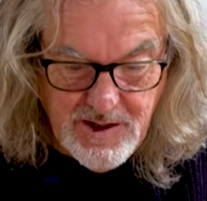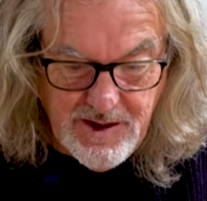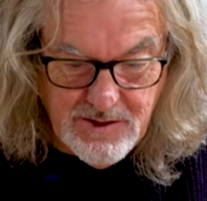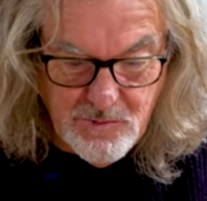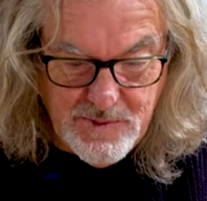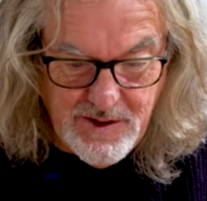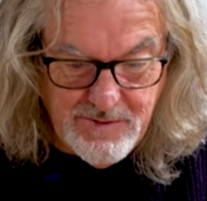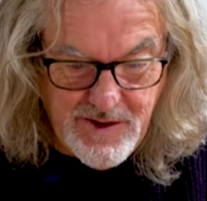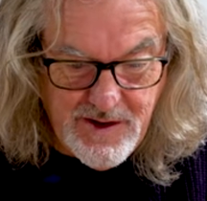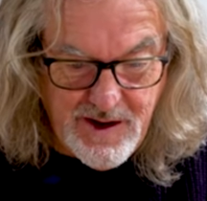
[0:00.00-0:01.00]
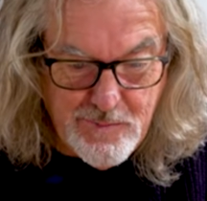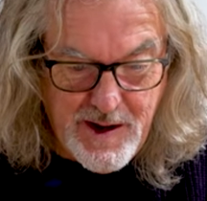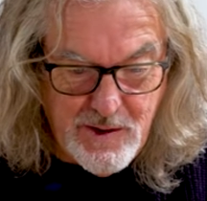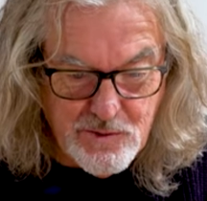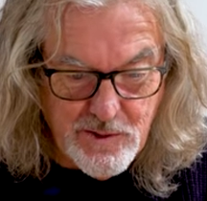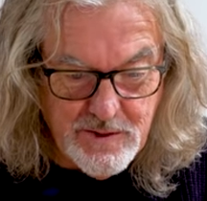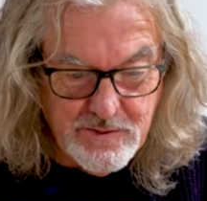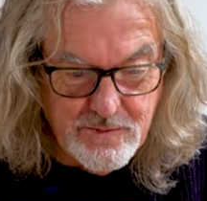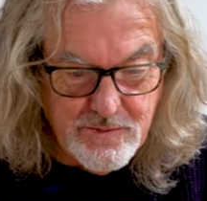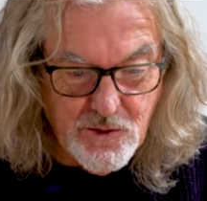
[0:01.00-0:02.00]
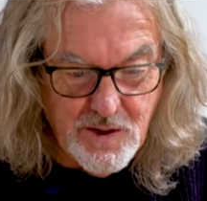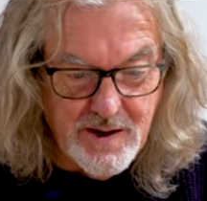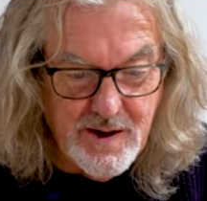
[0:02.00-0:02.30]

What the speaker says: It could be a very high-powered one, for all I